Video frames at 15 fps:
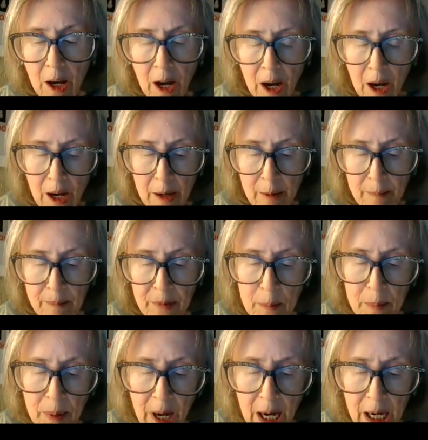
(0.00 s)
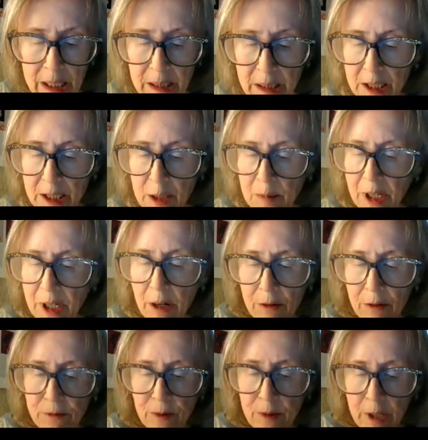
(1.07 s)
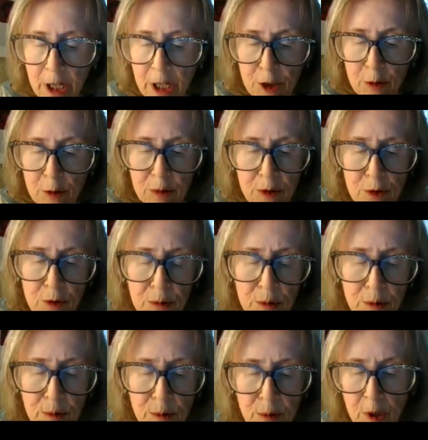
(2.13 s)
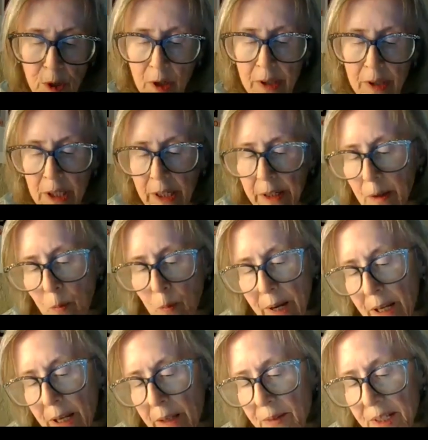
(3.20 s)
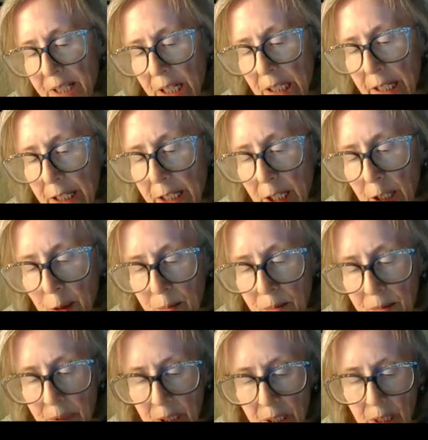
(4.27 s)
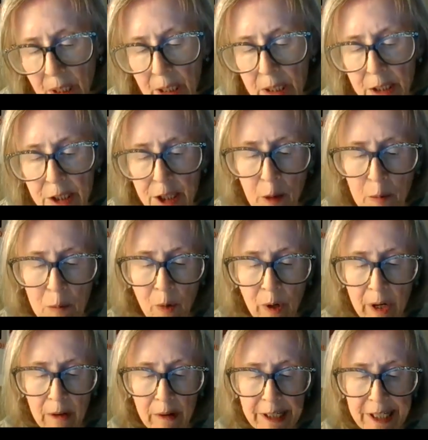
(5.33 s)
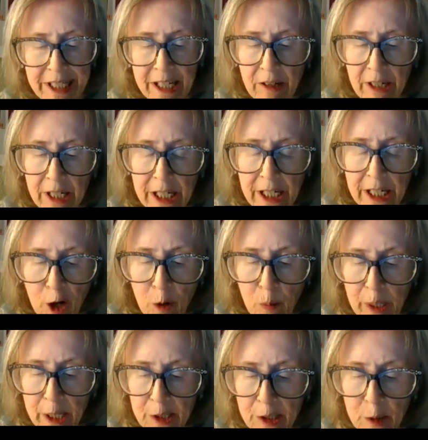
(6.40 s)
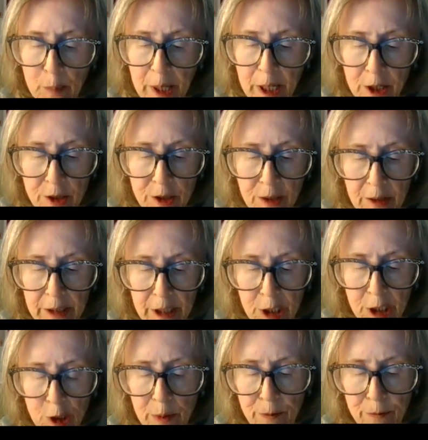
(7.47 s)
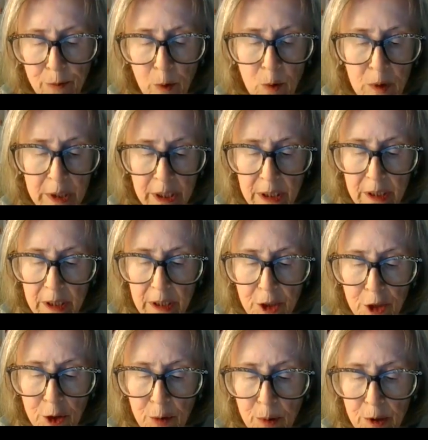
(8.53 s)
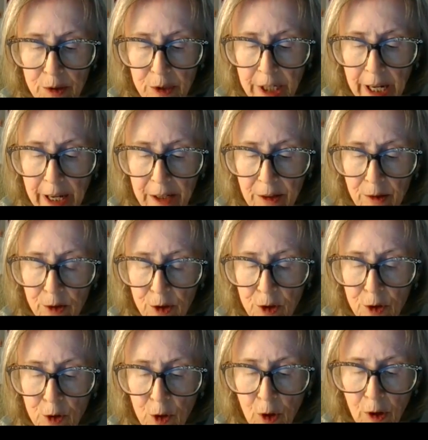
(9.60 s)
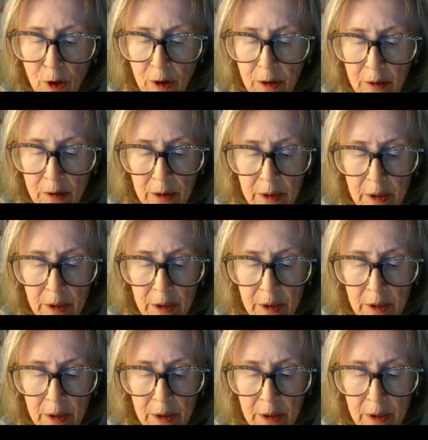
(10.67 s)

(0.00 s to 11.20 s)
the pines seem careful not to intrude on the little waves that lick him. Somewhere a dairy cow waits patiently to be folded into her tattered stall.